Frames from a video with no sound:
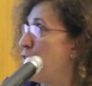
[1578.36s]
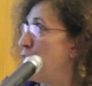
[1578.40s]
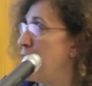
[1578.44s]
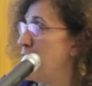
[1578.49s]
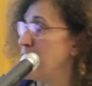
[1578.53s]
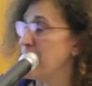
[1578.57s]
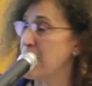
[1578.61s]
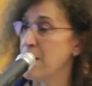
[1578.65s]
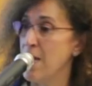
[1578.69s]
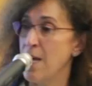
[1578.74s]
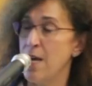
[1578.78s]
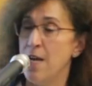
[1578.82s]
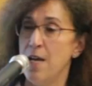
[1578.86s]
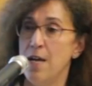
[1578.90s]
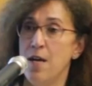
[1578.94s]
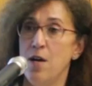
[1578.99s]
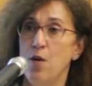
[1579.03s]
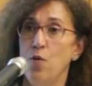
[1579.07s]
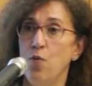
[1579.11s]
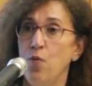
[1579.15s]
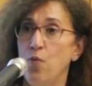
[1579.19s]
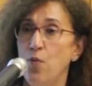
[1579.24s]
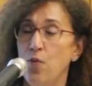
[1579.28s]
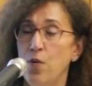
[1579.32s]
this
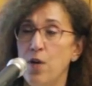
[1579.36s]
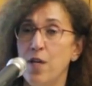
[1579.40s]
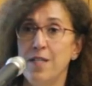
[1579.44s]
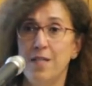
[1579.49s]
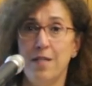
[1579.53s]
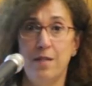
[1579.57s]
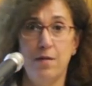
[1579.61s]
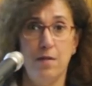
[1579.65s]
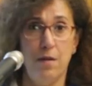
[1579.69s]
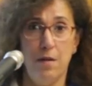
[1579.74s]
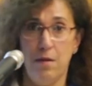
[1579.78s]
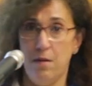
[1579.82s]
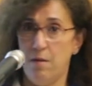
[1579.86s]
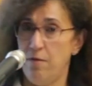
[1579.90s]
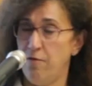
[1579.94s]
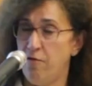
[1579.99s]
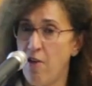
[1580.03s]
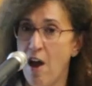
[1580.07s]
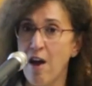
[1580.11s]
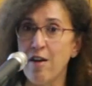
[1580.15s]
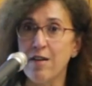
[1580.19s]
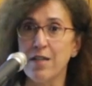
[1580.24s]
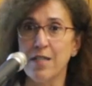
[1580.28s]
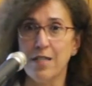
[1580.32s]
is
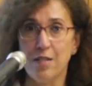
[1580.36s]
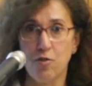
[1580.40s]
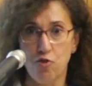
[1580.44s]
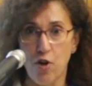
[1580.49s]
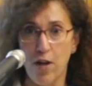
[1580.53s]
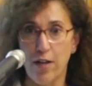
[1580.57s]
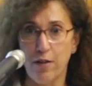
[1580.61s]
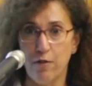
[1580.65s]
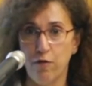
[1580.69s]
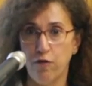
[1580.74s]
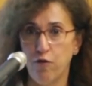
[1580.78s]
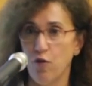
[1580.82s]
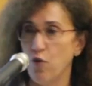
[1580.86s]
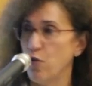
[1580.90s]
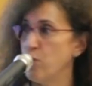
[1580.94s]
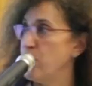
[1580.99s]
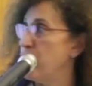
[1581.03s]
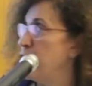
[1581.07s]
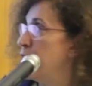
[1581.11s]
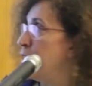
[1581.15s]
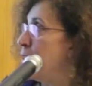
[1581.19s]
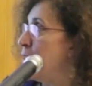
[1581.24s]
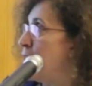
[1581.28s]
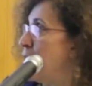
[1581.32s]
very
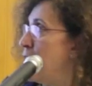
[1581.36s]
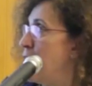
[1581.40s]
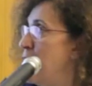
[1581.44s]
straightforward.